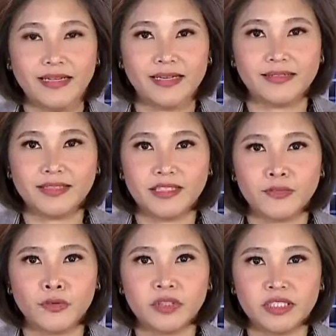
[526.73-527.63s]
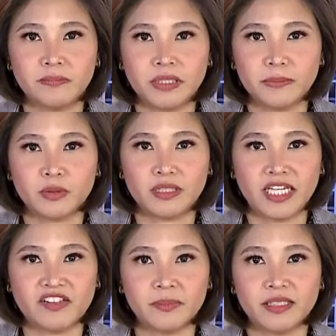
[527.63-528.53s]
At least 14 people
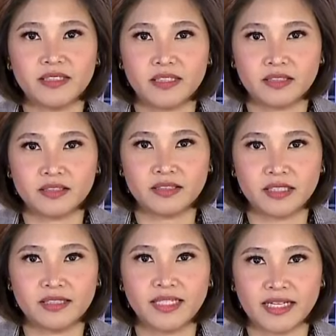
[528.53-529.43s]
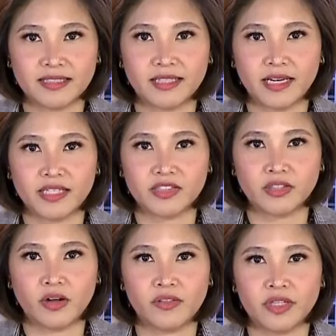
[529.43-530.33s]
have been killed in landslides
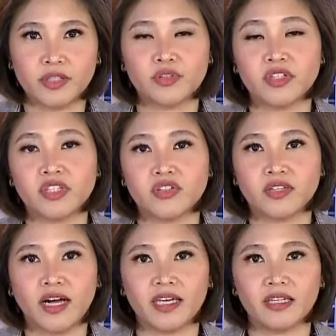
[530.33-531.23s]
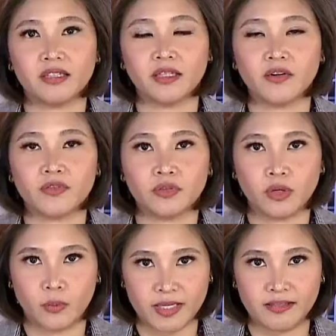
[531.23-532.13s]
on the Indonesian island of
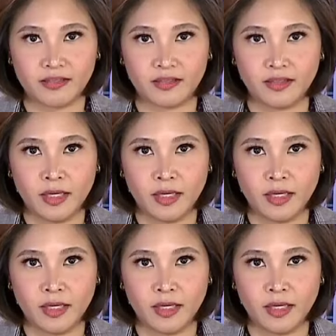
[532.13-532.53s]
Sulawesi.